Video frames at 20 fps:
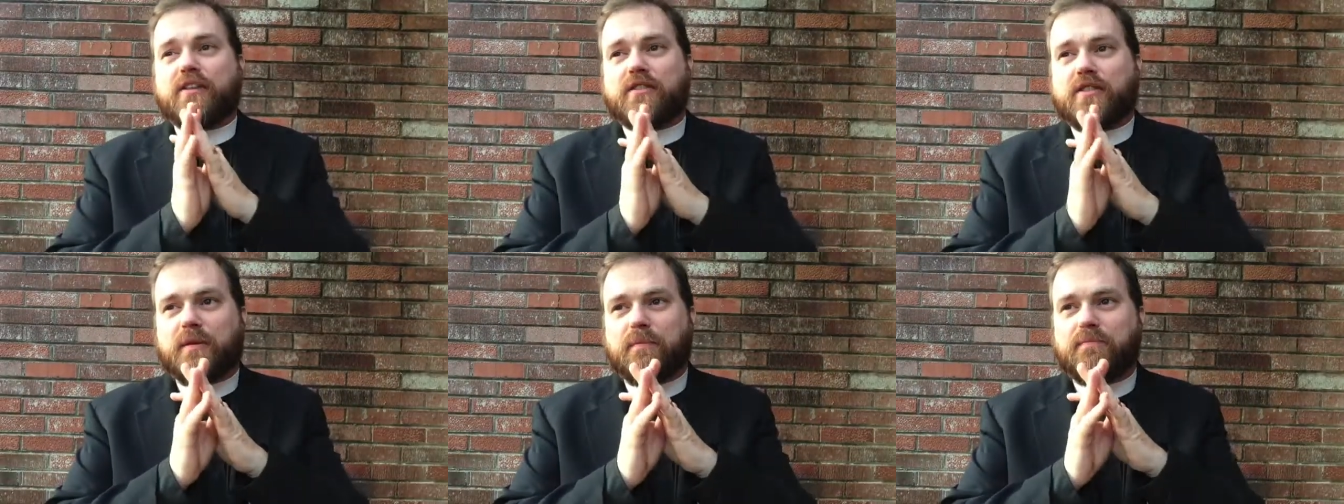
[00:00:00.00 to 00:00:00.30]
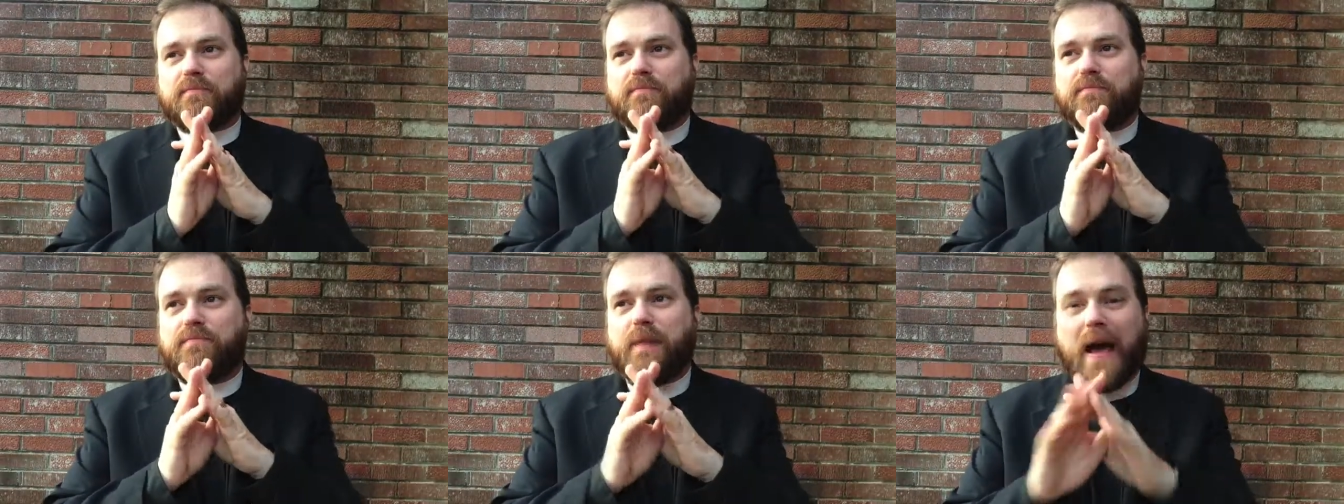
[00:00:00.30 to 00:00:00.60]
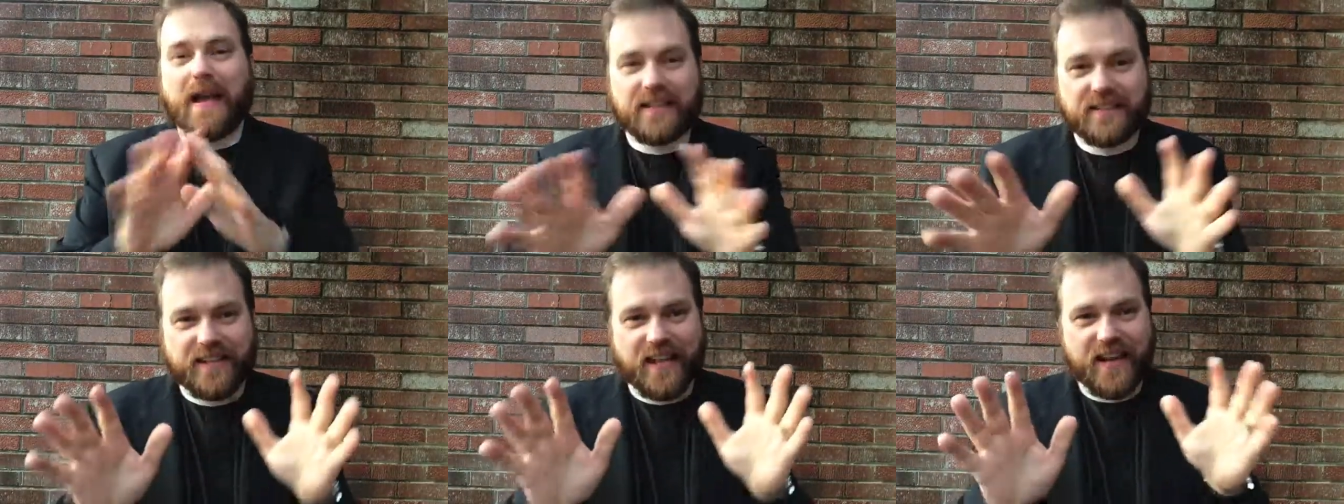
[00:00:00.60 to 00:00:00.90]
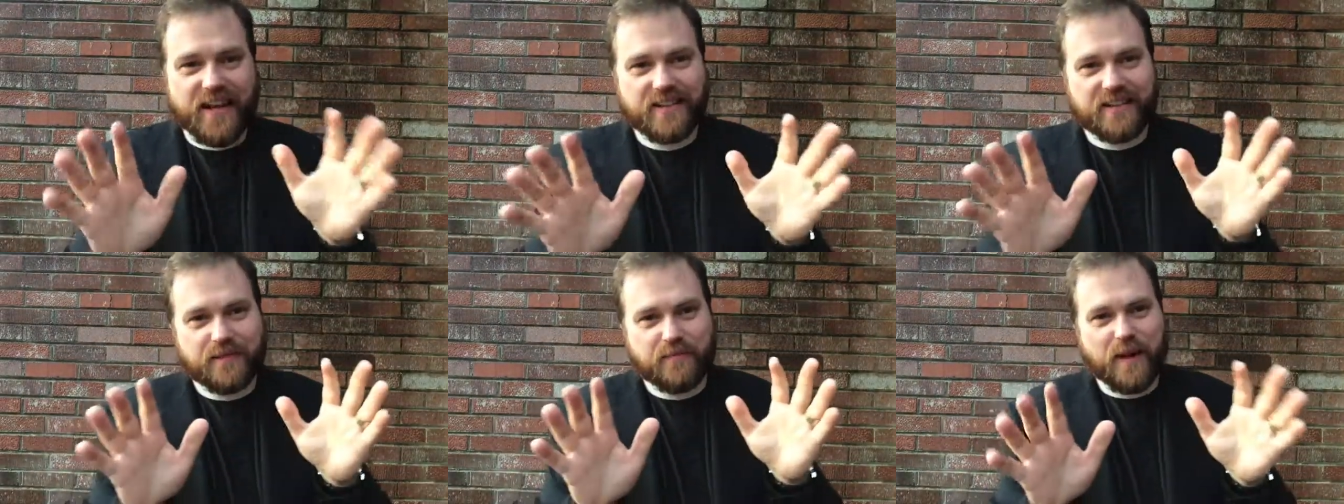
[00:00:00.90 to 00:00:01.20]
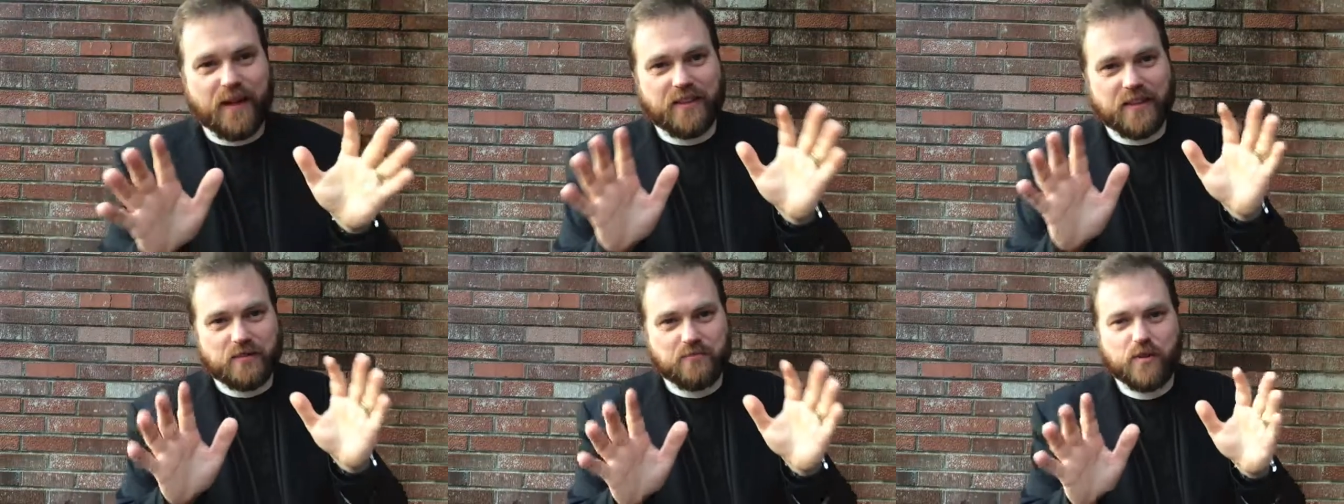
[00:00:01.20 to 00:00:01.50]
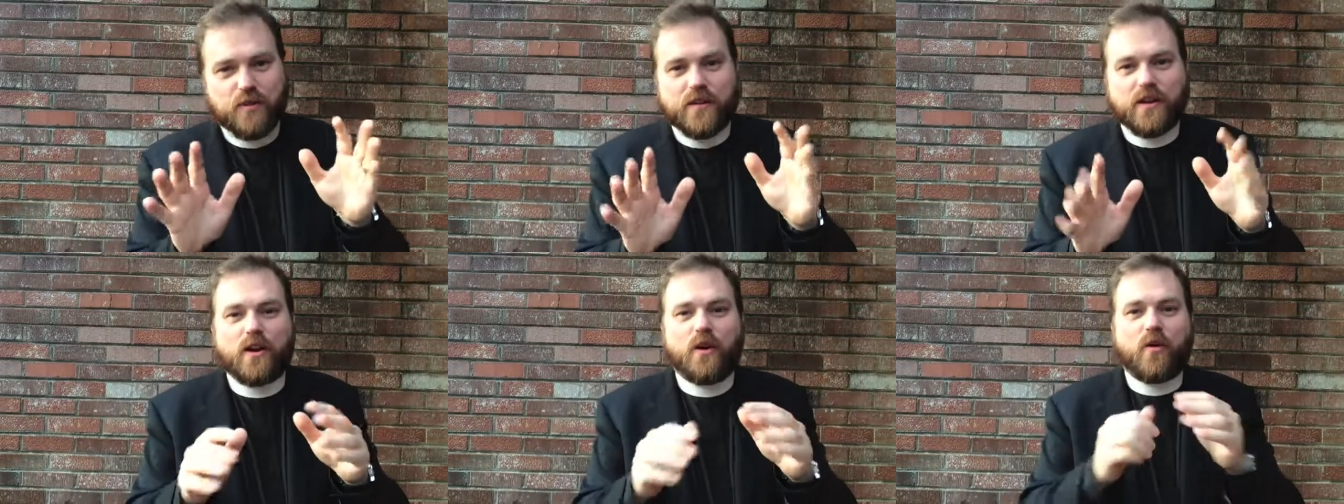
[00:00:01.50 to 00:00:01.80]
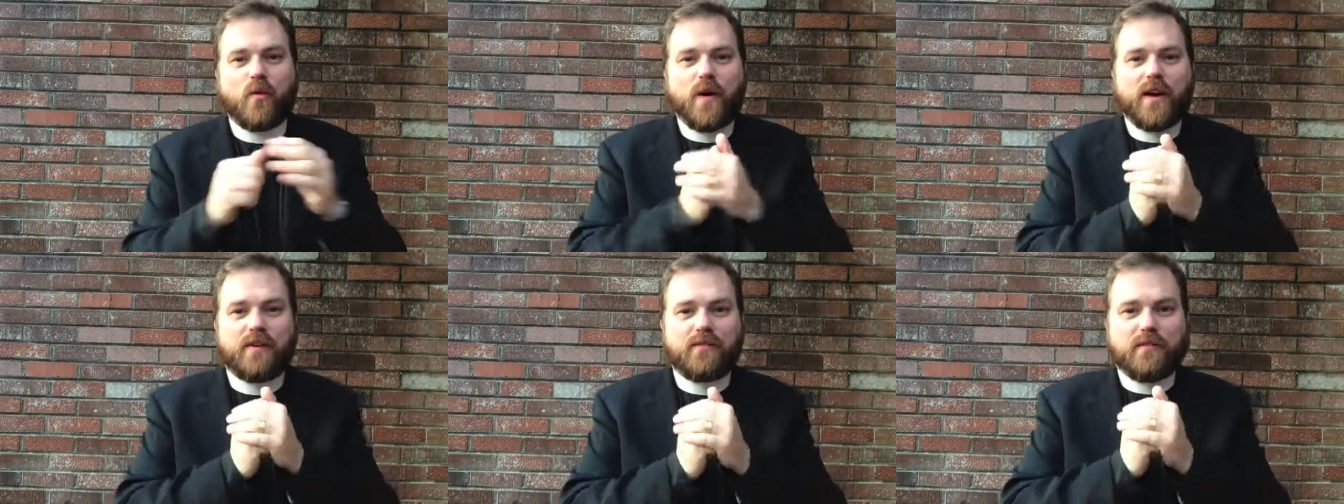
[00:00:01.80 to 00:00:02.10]
the best things about this movie are
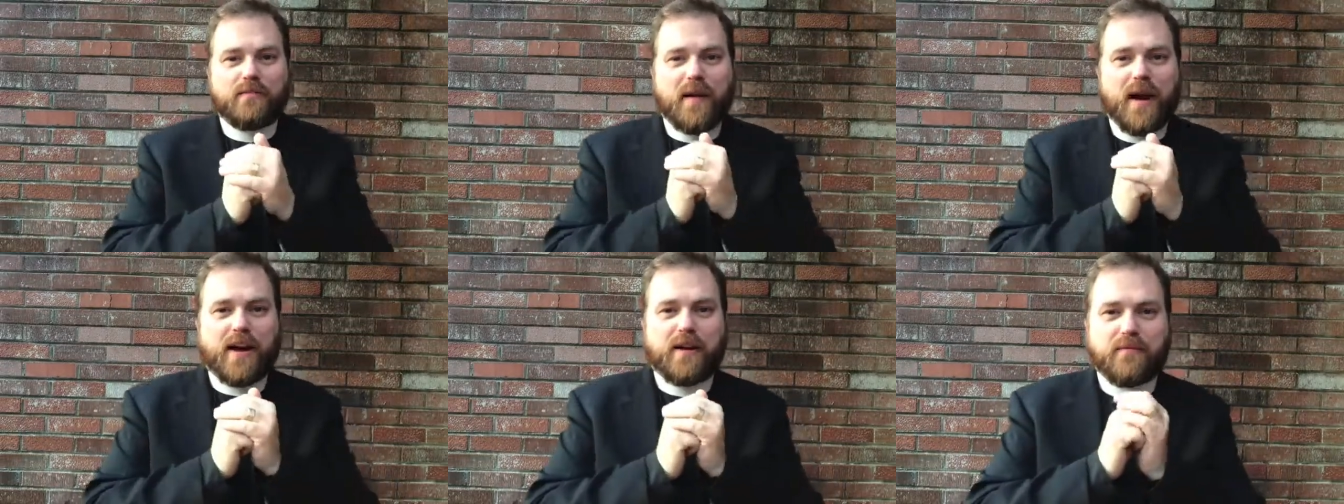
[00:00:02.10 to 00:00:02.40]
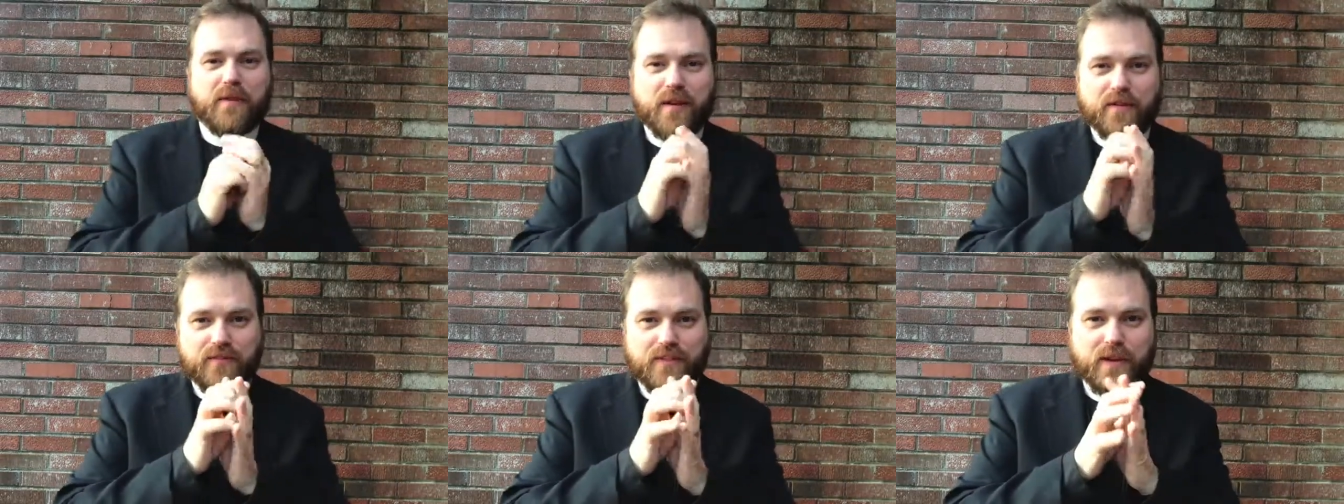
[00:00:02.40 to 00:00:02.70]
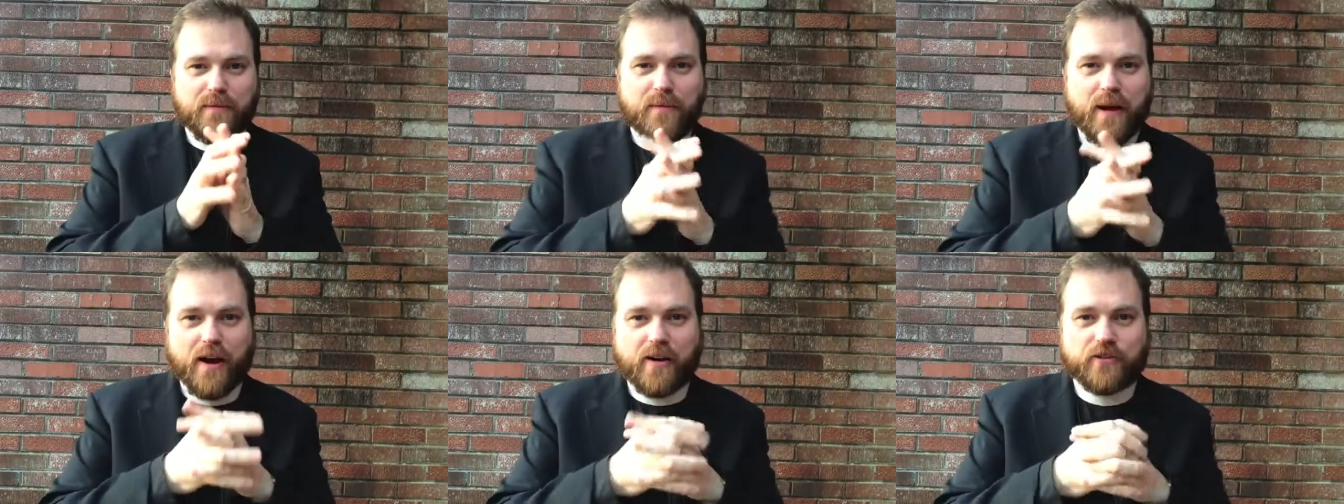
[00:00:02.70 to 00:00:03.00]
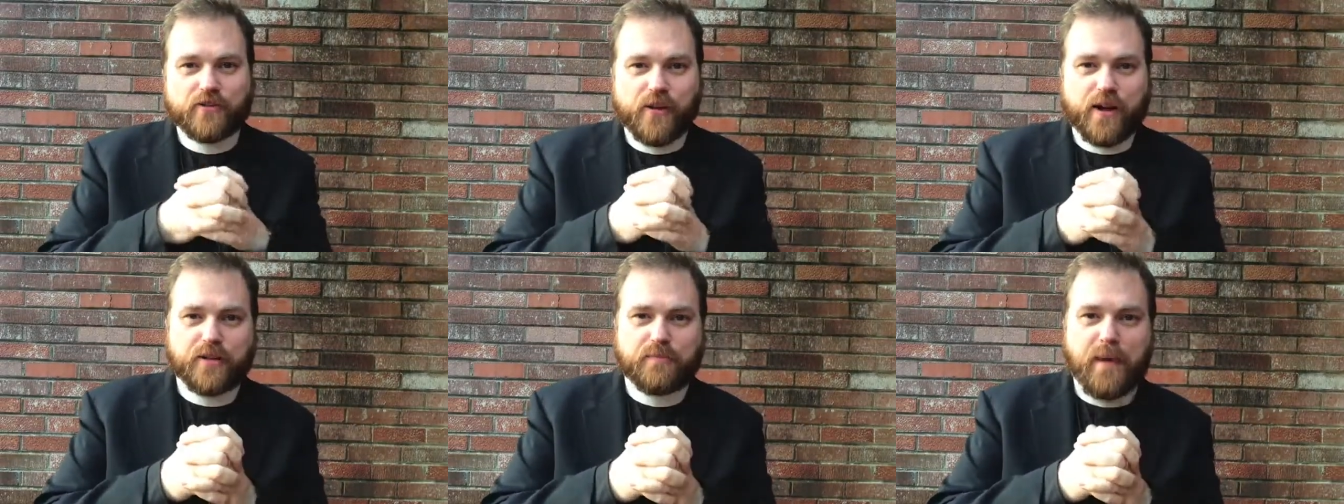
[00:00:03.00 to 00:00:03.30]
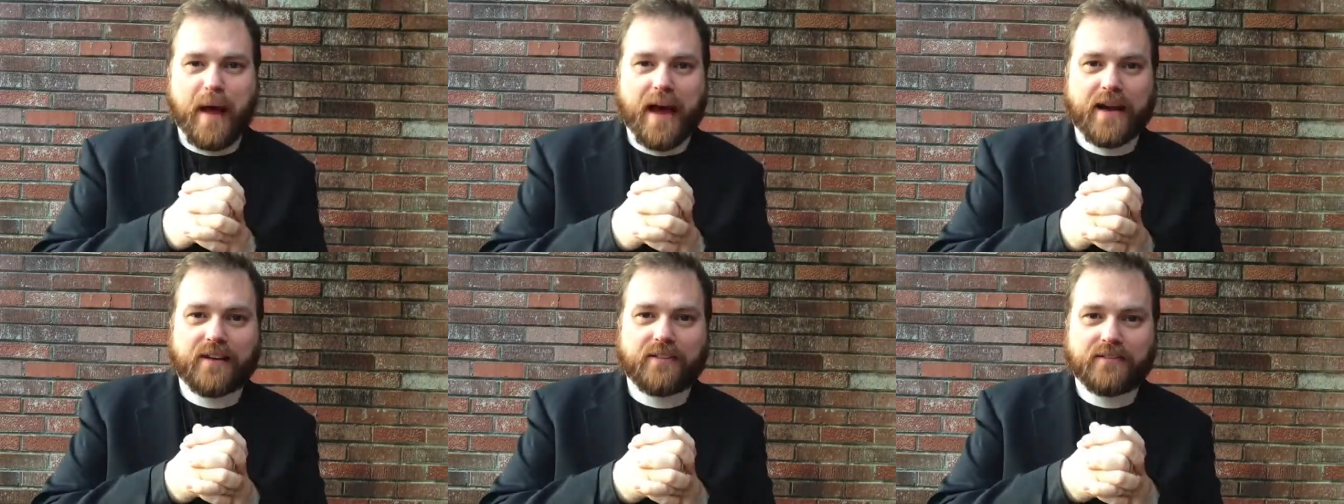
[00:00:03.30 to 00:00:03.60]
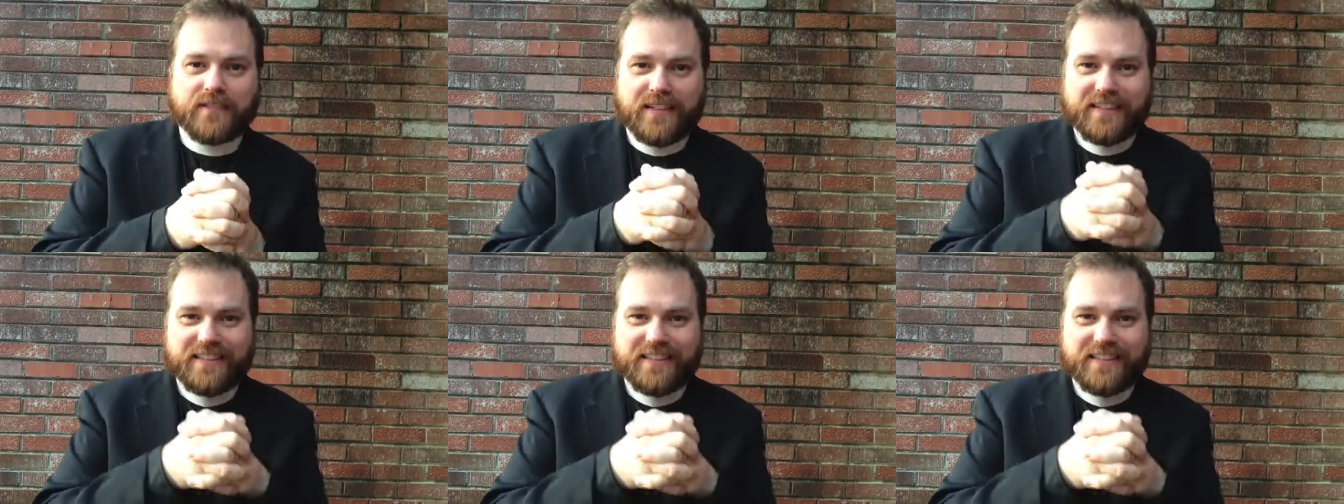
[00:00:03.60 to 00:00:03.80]
when it reminded me of The Empire Strikes Back,